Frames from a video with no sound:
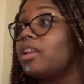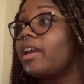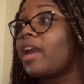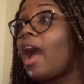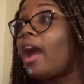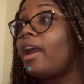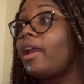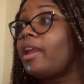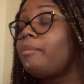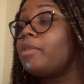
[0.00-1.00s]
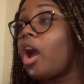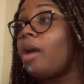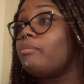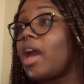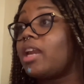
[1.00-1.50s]
Like, I'm
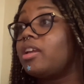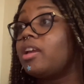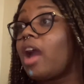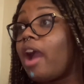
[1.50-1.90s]
not mad at it.